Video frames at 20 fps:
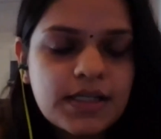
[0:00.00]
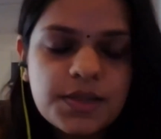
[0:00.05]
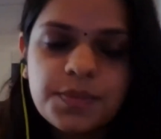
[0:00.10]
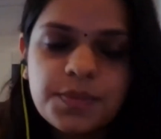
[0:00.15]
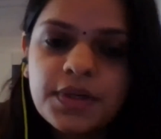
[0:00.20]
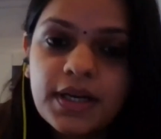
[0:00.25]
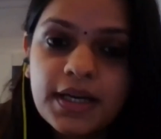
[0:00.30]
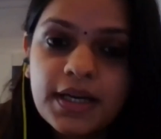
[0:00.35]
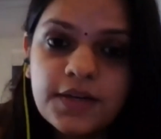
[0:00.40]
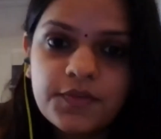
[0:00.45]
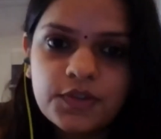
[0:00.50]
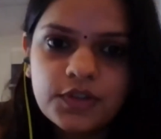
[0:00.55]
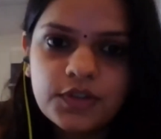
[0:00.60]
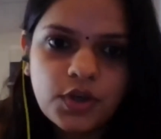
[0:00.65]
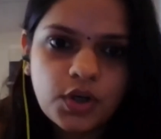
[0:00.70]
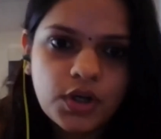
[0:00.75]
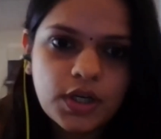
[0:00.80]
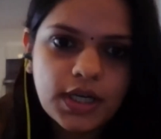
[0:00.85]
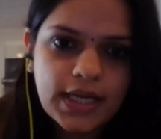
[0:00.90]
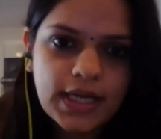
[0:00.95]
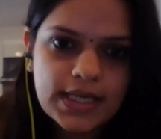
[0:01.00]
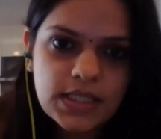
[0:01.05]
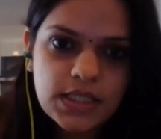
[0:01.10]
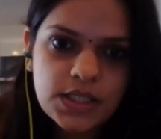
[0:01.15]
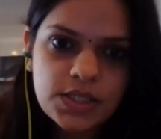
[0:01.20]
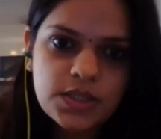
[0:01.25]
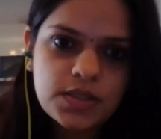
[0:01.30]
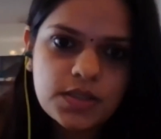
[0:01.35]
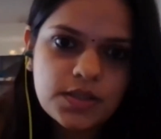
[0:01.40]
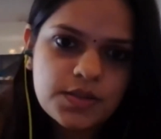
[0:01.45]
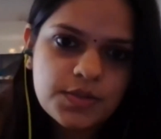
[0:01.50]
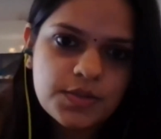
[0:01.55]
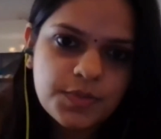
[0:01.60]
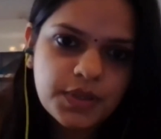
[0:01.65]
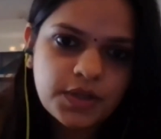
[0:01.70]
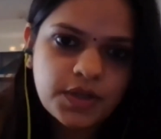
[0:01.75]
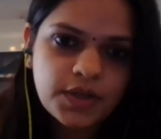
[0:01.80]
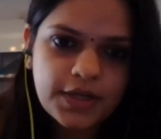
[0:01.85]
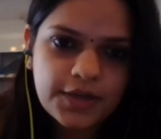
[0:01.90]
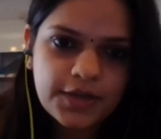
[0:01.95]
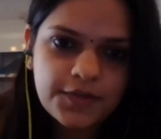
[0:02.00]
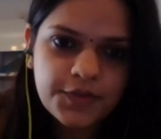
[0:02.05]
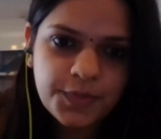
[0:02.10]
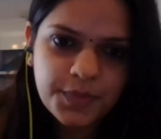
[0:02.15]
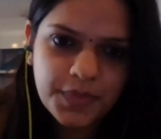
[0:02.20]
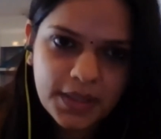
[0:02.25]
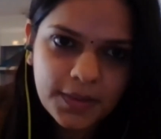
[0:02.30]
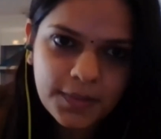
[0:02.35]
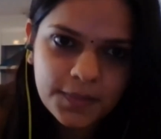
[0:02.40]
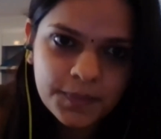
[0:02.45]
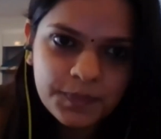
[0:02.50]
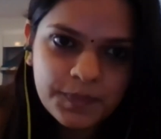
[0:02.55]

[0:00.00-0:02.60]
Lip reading: It's been great for the organization. It's been great for me.